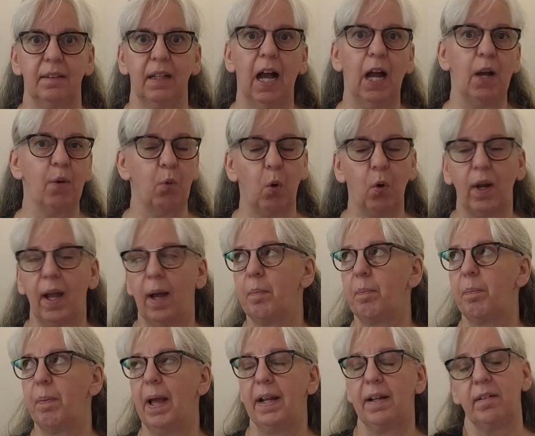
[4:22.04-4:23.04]
I woke
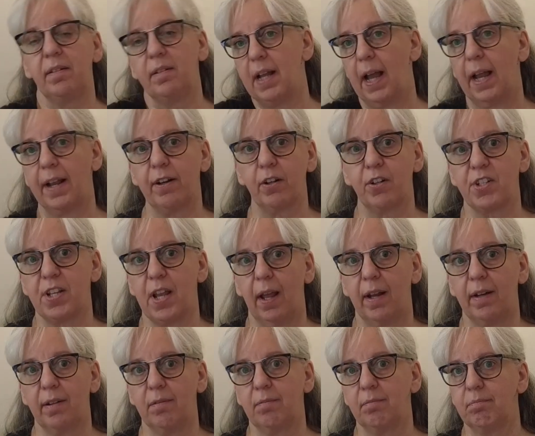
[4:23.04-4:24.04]
up at 9 or
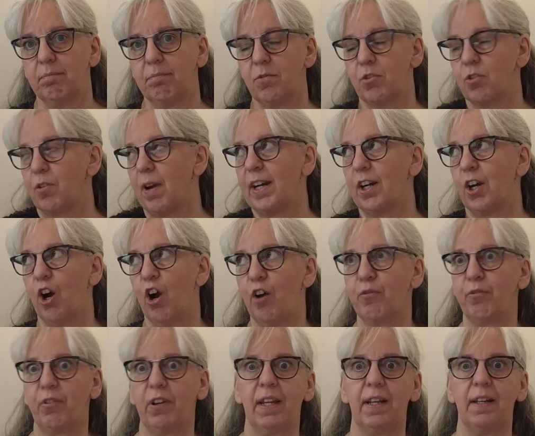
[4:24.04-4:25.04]
10, drank
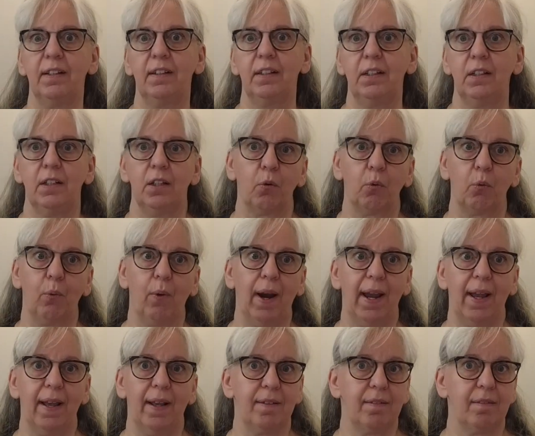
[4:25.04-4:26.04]
coffee,
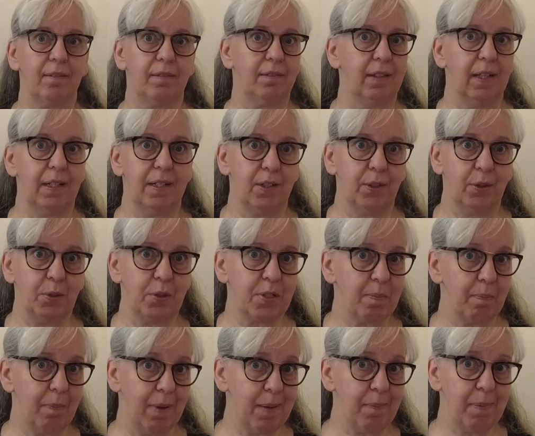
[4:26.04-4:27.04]
read the news,
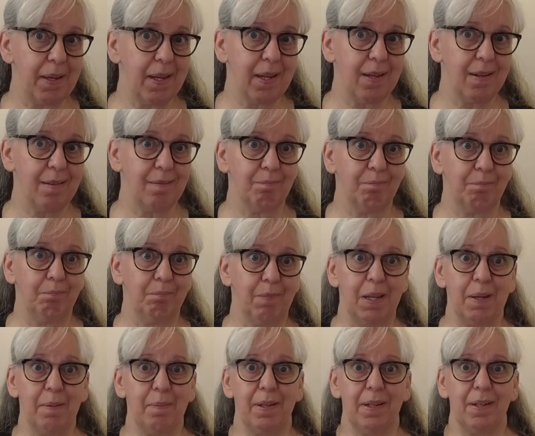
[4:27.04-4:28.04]

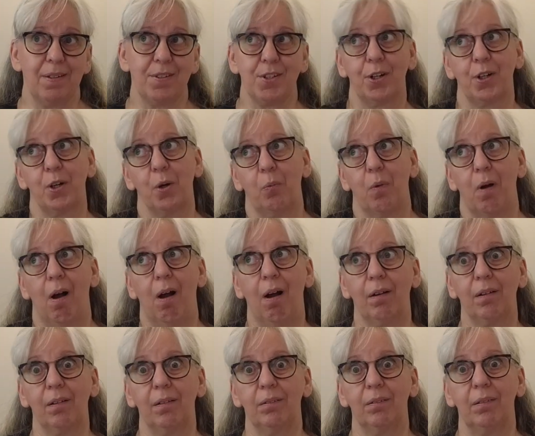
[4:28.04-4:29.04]
maybe took a
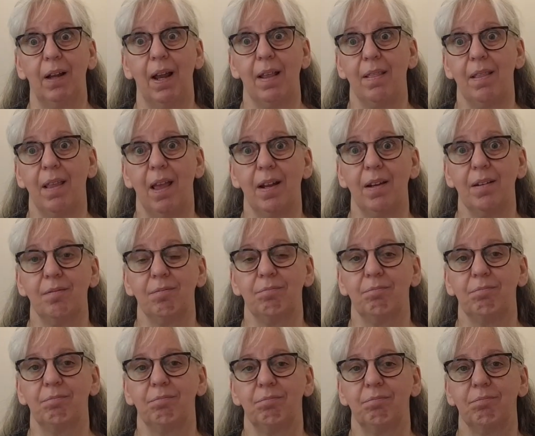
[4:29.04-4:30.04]
walk, and then
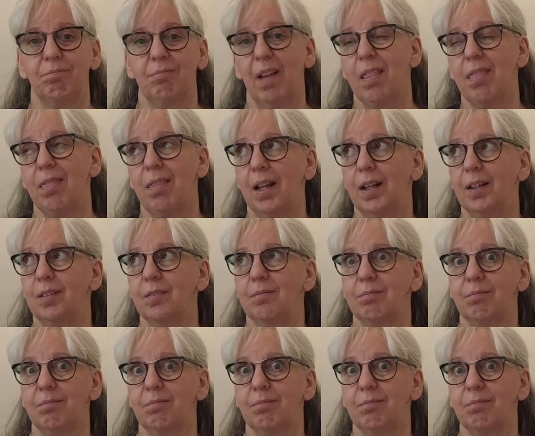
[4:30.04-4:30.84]
nothing.